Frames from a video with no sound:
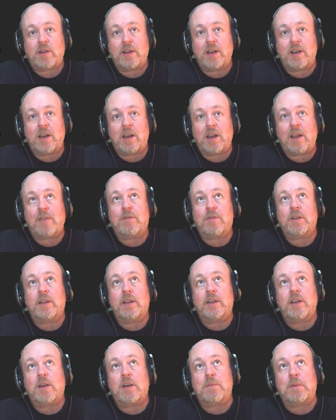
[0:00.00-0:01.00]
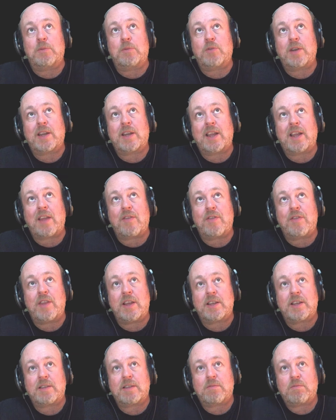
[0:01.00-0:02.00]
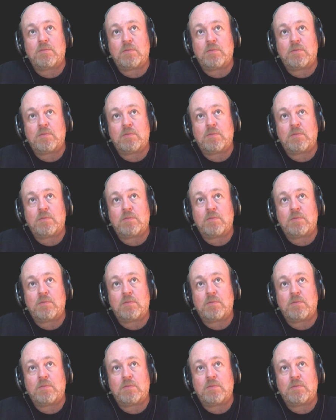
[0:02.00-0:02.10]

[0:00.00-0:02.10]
and level it up. I'm trying to get this